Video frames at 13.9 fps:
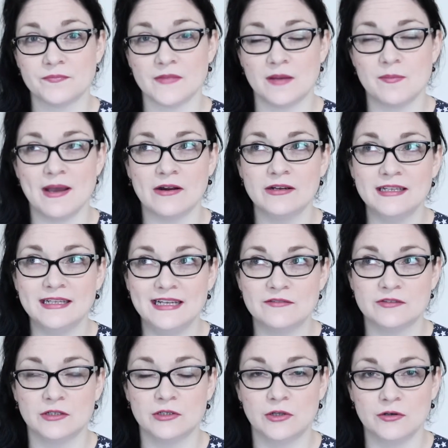Apparently
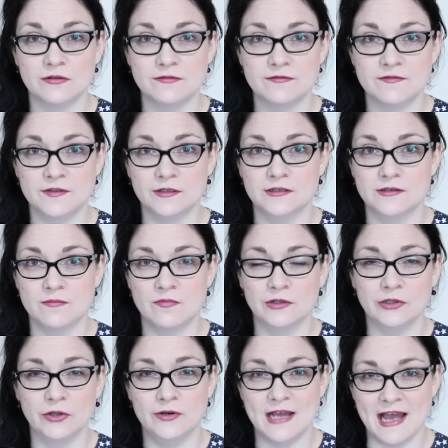even a lot of the
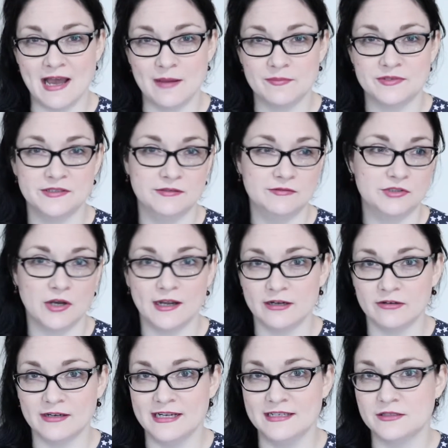lunar apps and
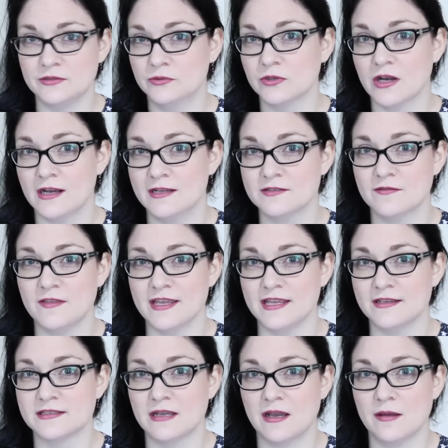diaries and all kinds of
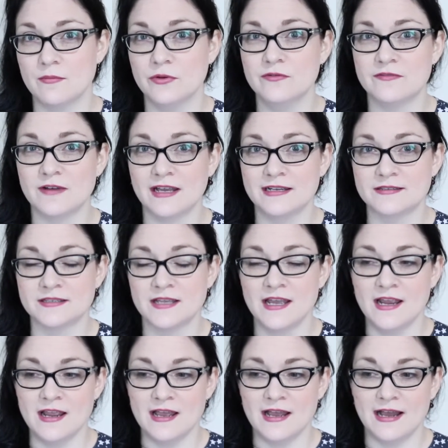things, moon phase,
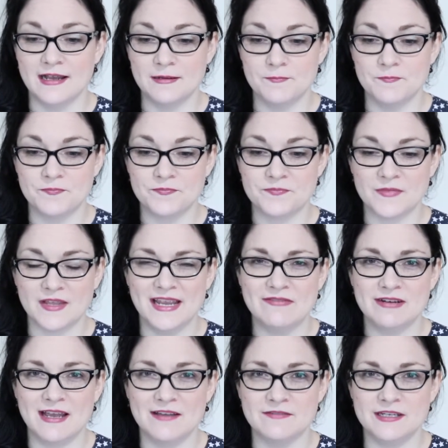
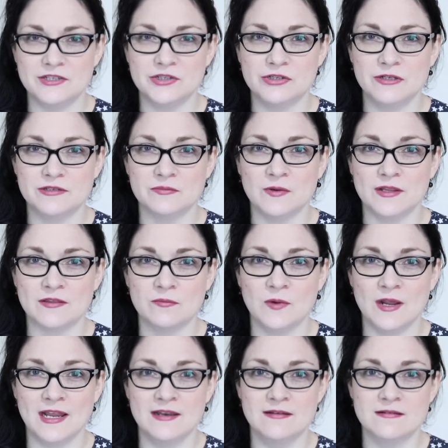even have issues with
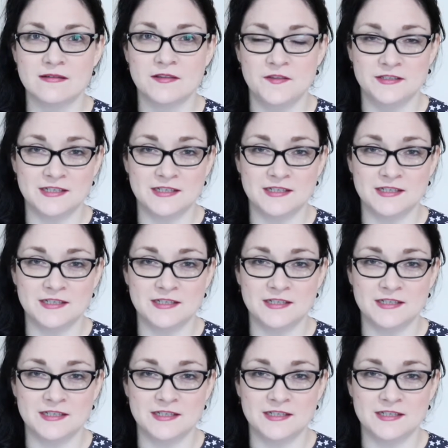when the